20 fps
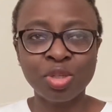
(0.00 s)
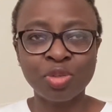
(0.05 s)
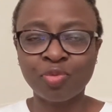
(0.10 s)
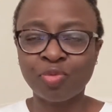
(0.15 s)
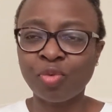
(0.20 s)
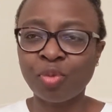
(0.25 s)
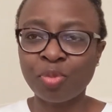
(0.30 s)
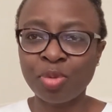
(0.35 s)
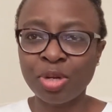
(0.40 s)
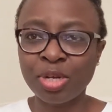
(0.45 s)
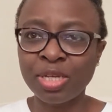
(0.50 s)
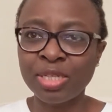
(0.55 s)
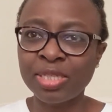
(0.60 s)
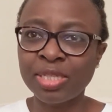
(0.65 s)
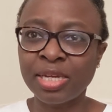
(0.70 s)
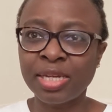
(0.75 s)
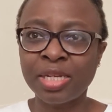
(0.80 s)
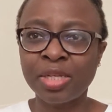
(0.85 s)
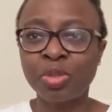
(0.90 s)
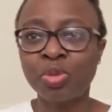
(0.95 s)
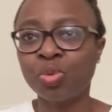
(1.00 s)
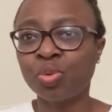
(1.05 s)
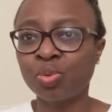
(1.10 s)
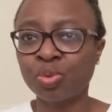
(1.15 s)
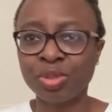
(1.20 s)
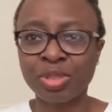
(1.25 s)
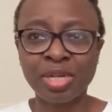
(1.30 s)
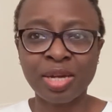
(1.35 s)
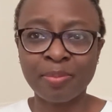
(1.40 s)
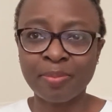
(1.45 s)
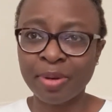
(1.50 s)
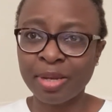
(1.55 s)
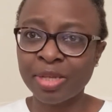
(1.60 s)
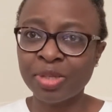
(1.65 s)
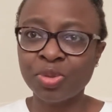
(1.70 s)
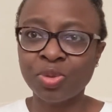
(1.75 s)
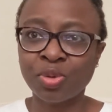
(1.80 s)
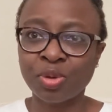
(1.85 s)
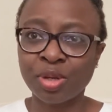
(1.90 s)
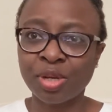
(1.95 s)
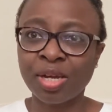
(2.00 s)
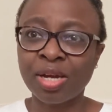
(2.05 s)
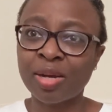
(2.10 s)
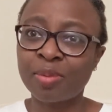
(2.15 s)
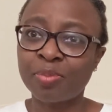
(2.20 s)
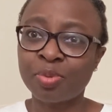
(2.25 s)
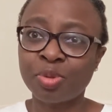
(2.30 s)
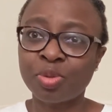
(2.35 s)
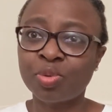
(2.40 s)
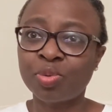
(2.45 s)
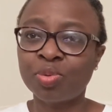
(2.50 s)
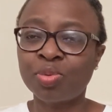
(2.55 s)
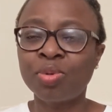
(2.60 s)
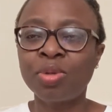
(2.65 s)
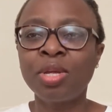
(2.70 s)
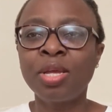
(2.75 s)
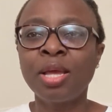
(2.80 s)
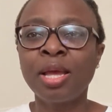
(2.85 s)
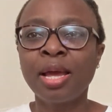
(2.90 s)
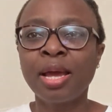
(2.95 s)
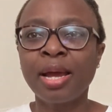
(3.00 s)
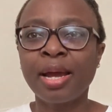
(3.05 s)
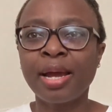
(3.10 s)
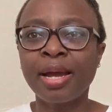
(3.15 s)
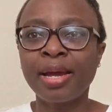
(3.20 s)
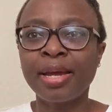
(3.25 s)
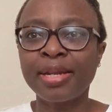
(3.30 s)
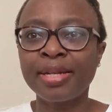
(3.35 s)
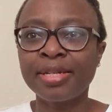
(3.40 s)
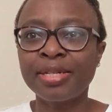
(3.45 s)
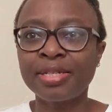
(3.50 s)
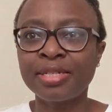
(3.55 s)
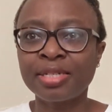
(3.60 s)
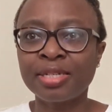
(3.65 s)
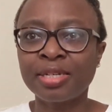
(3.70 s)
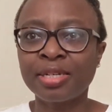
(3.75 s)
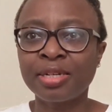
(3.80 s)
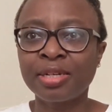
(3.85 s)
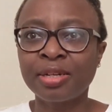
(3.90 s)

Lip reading: So it's formulated into a tablet or a capsule, and